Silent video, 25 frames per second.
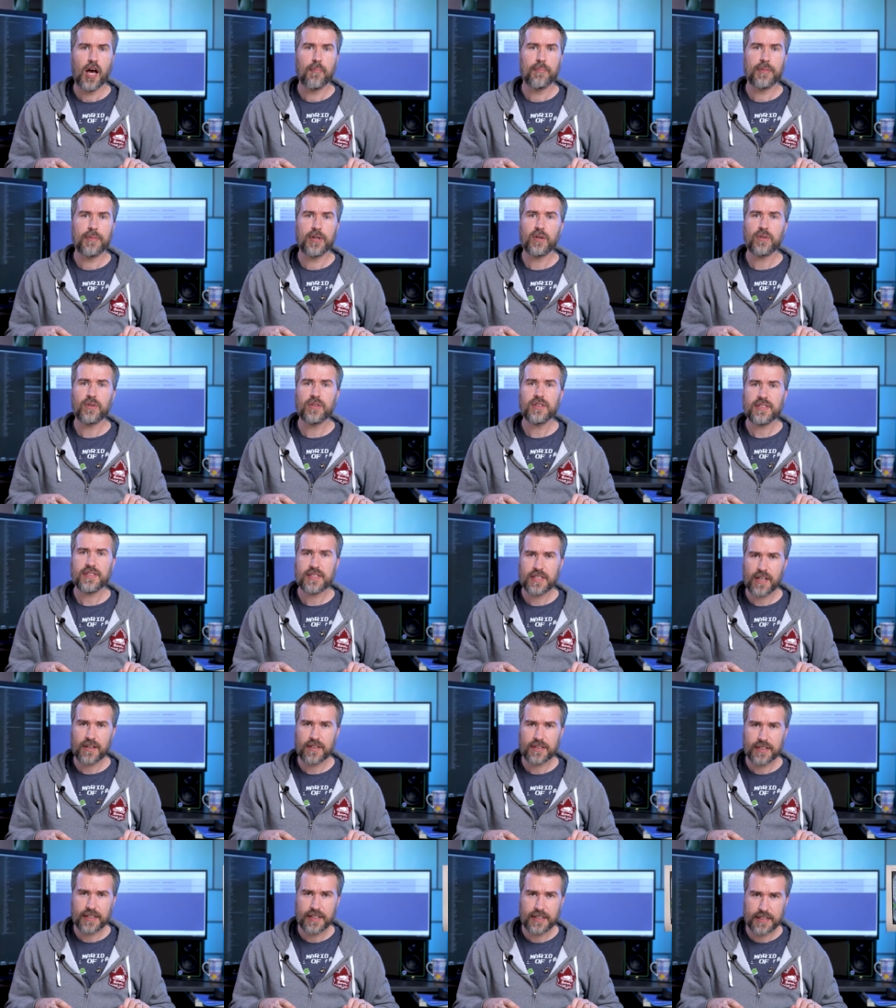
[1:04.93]
But old
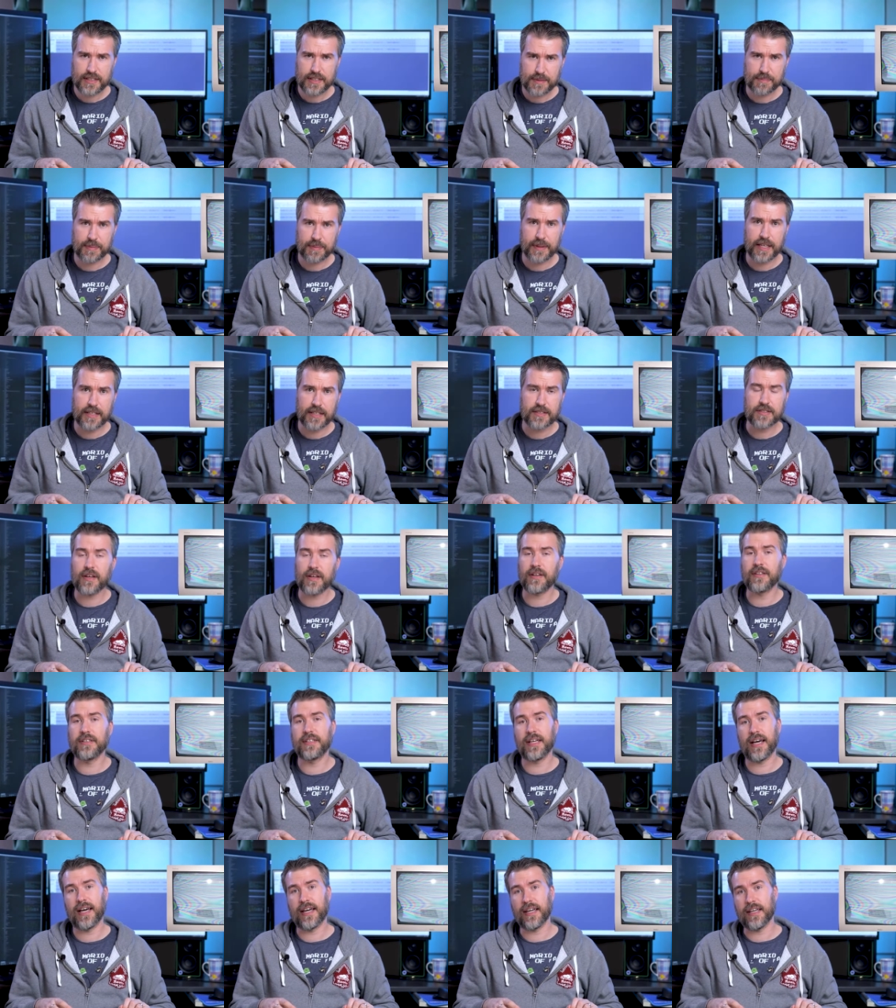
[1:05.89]
CRT displays
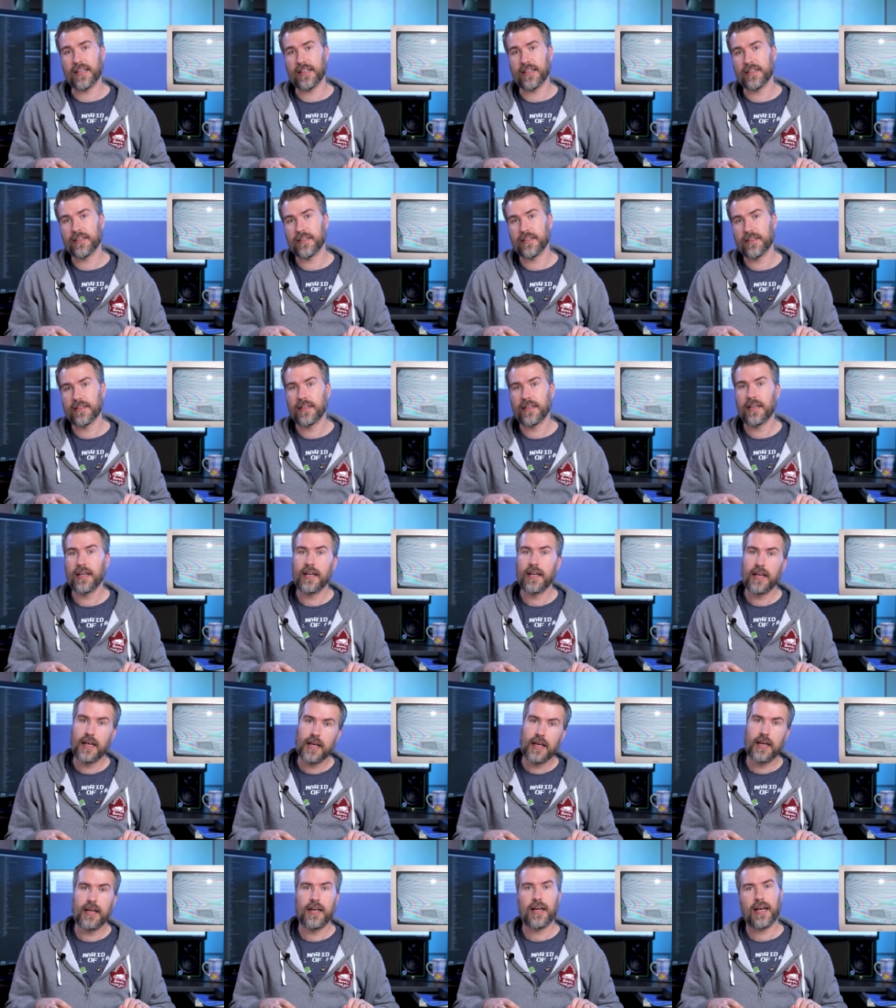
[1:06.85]
are dying.
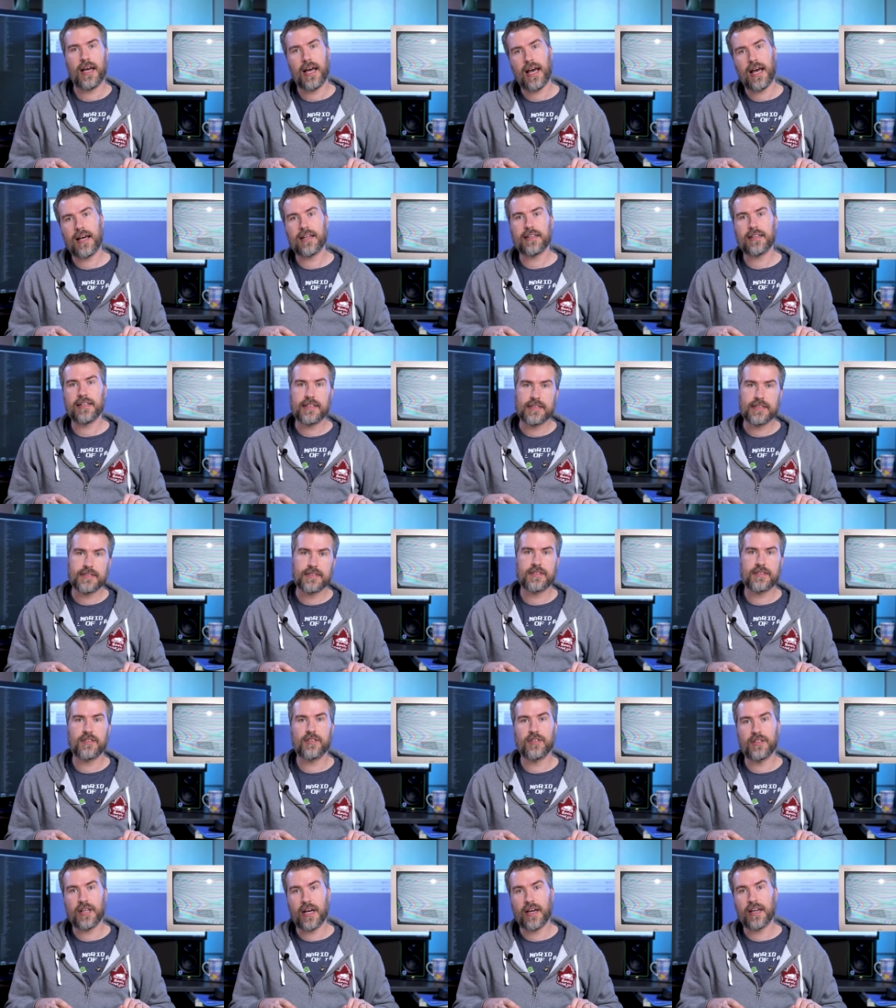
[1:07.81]
At least
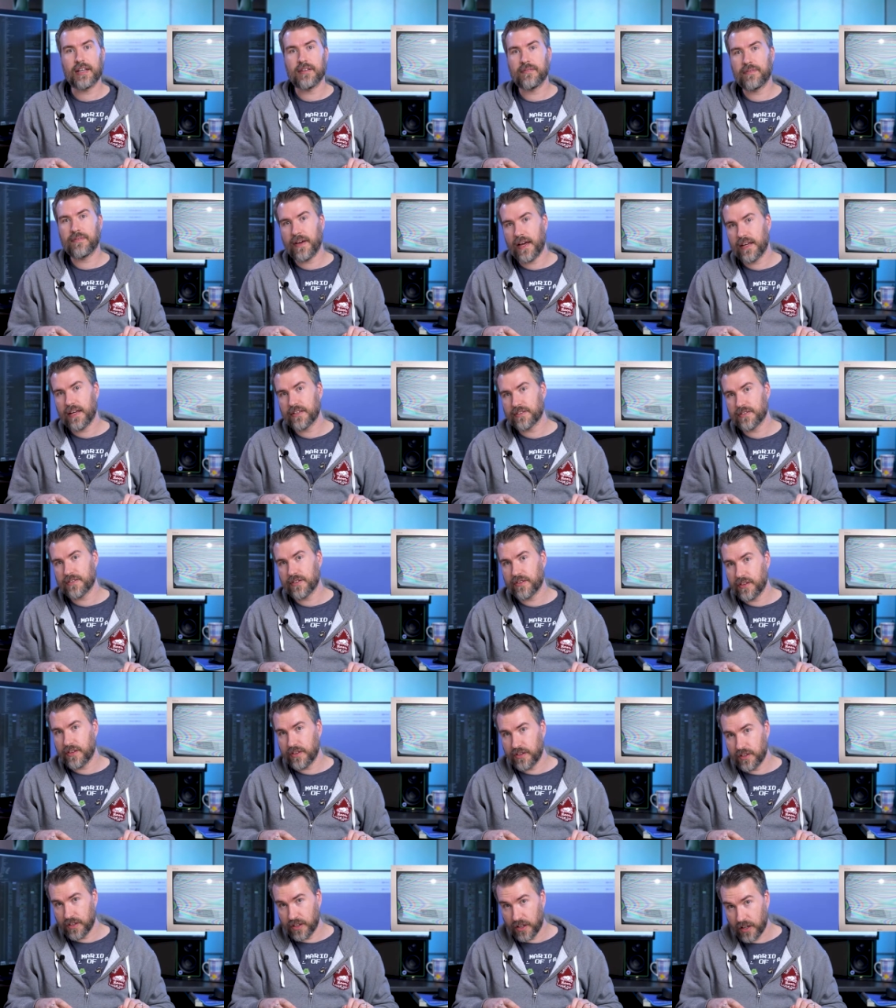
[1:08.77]
they're dying faster
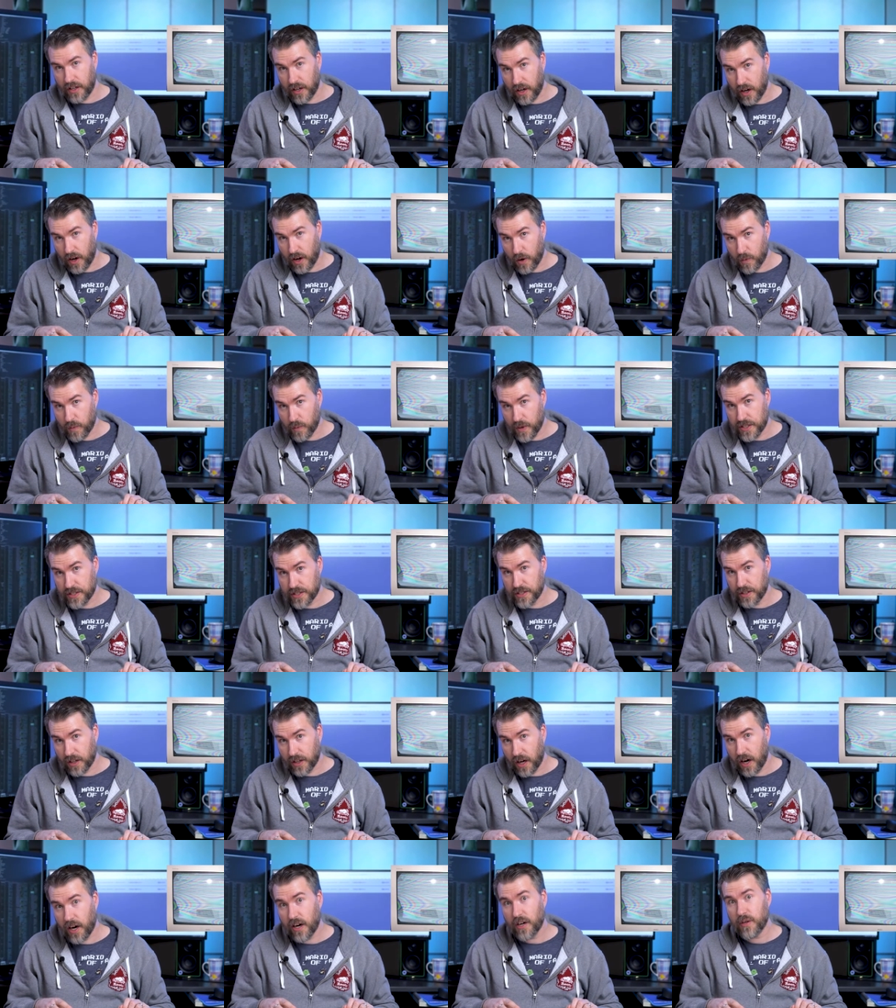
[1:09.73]
than the
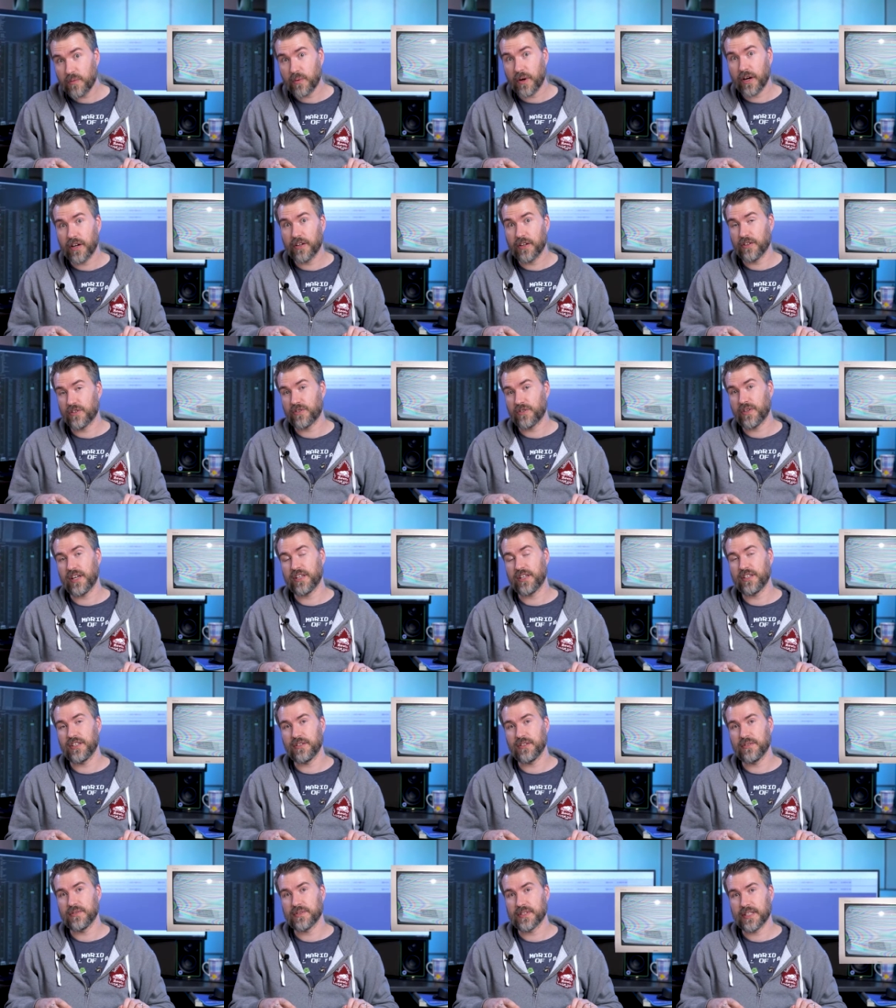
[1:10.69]
original hardware you're trying
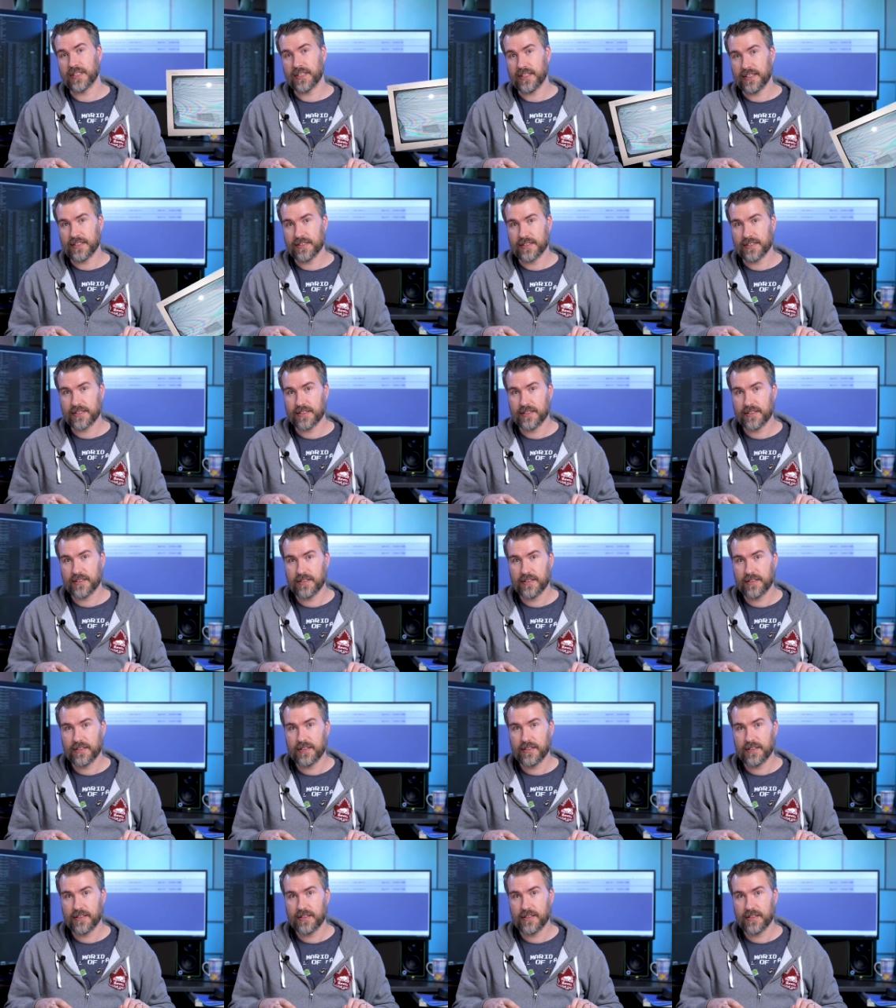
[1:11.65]
to use, at least.